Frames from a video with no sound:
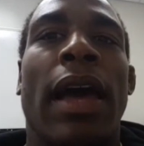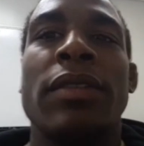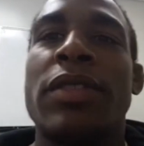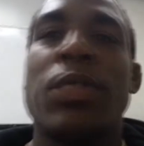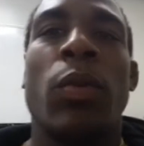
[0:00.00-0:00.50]

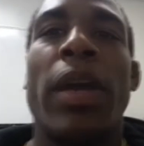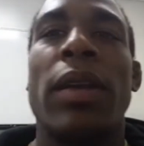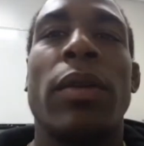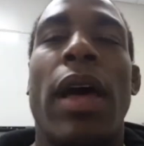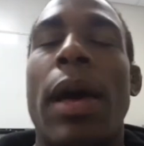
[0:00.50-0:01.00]
just weighed
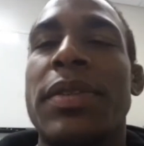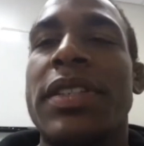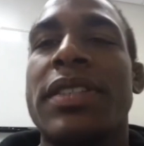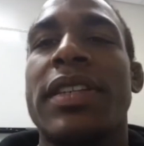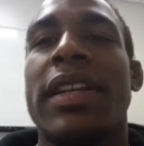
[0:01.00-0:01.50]
the
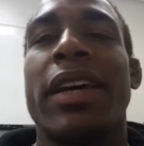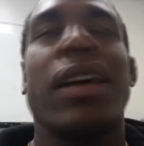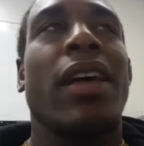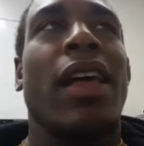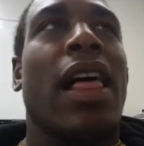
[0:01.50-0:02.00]
options
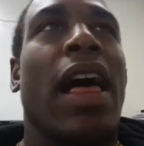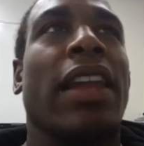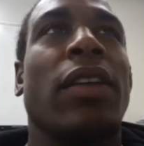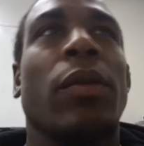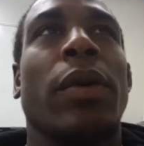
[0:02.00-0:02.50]

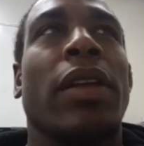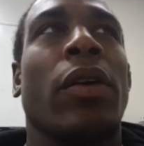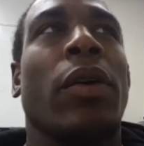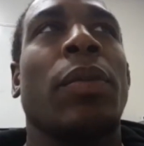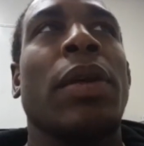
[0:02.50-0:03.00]

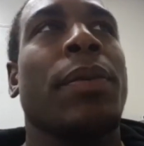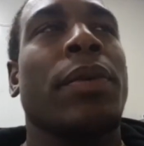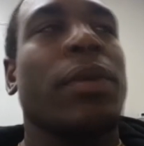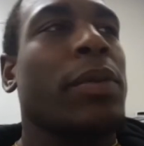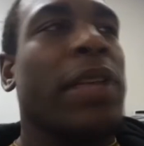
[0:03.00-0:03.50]
and
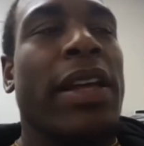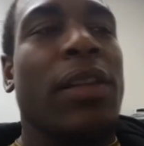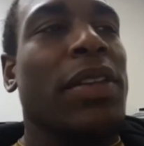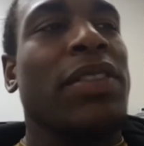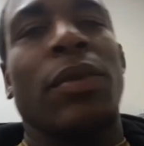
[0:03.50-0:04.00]
people were telling
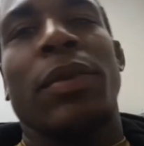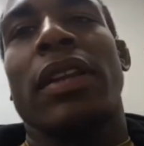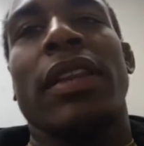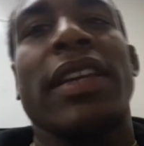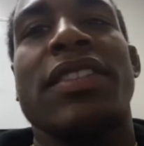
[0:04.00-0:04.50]
me so many
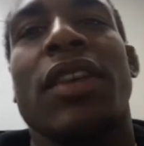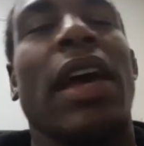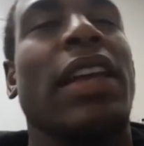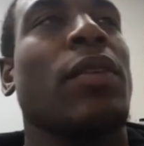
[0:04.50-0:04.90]
things. You know, I had